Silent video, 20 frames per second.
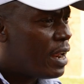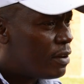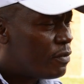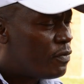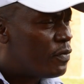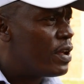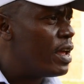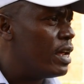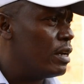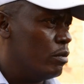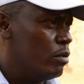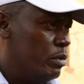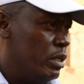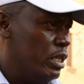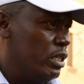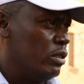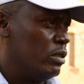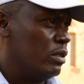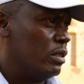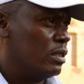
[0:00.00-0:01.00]
and fair
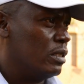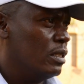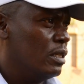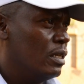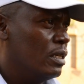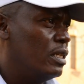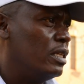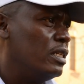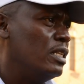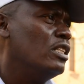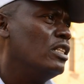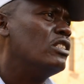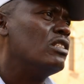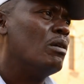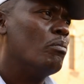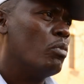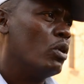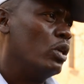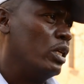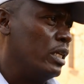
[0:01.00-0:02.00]
nominations, they did
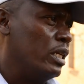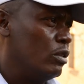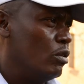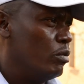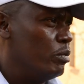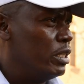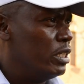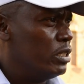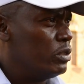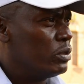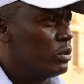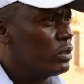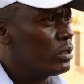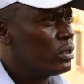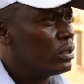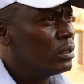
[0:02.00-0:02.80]
shambolic nominations.